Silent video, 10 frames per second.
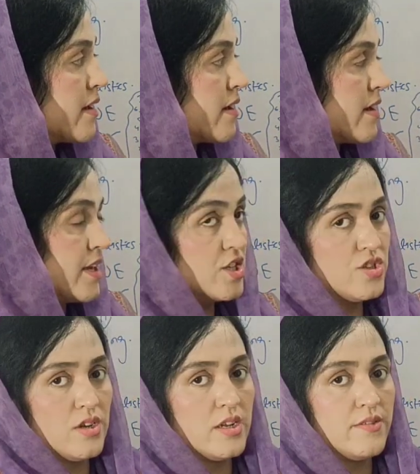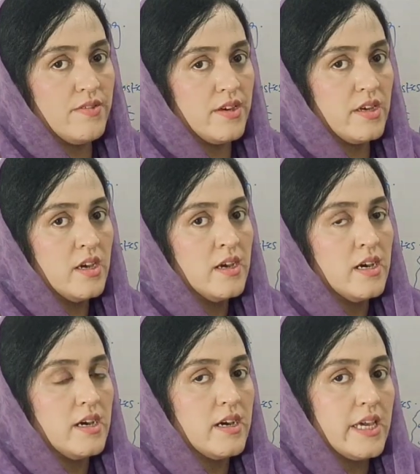initially we
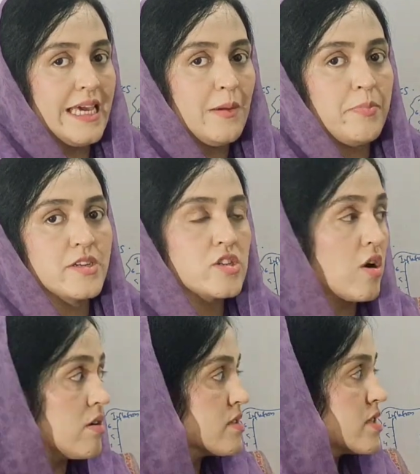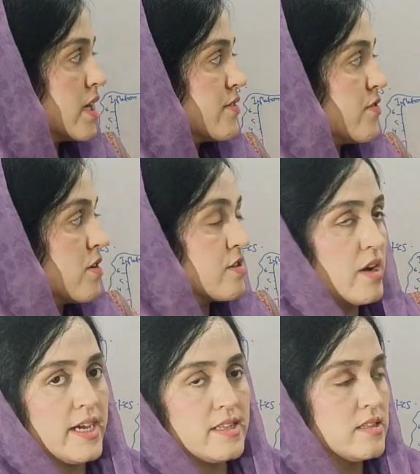keep it constant for
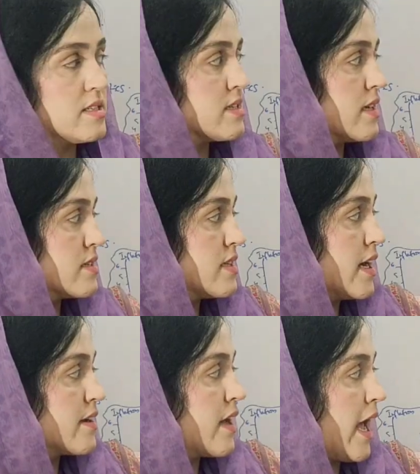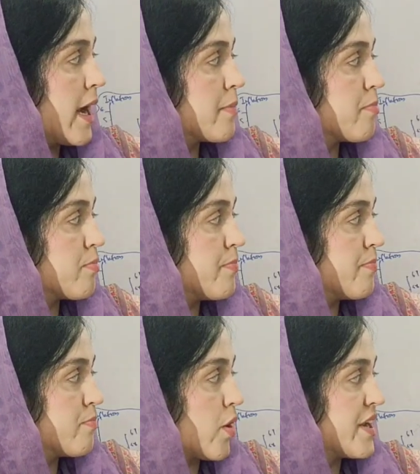drawing this, such that at
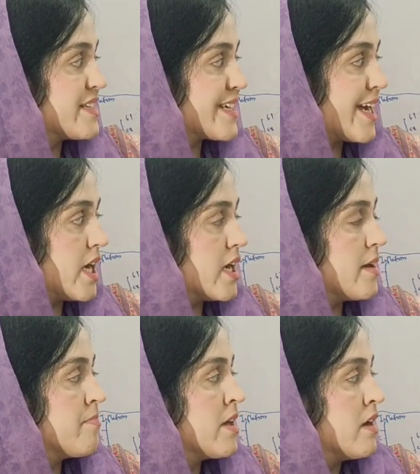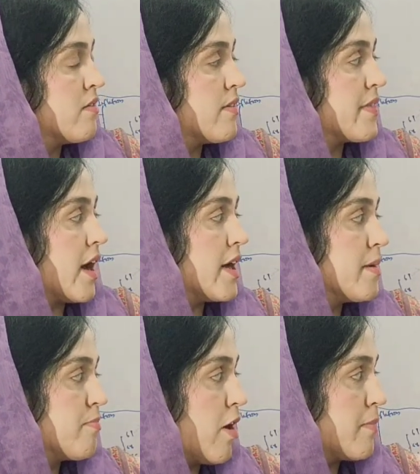point A, when the
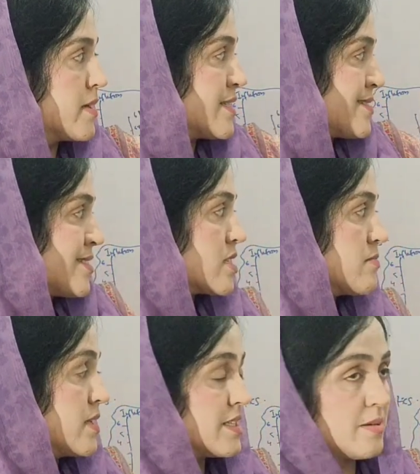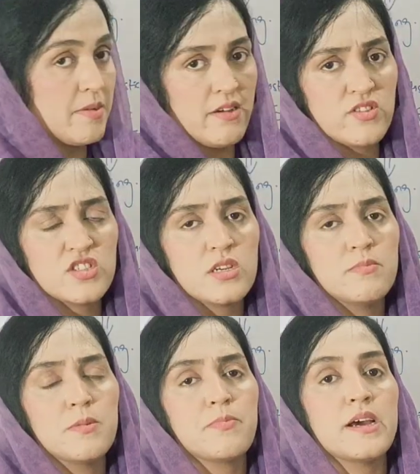unemployment is 6, money supply was
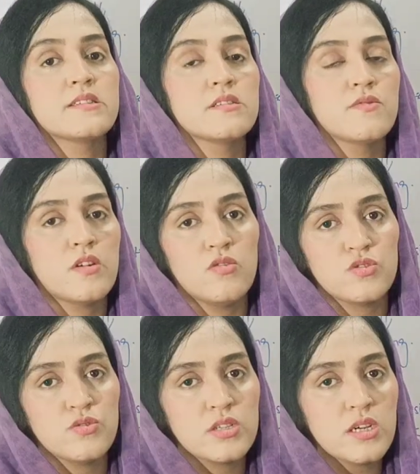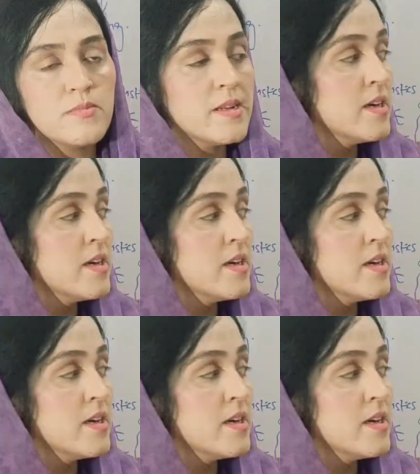stable, prices were also stable.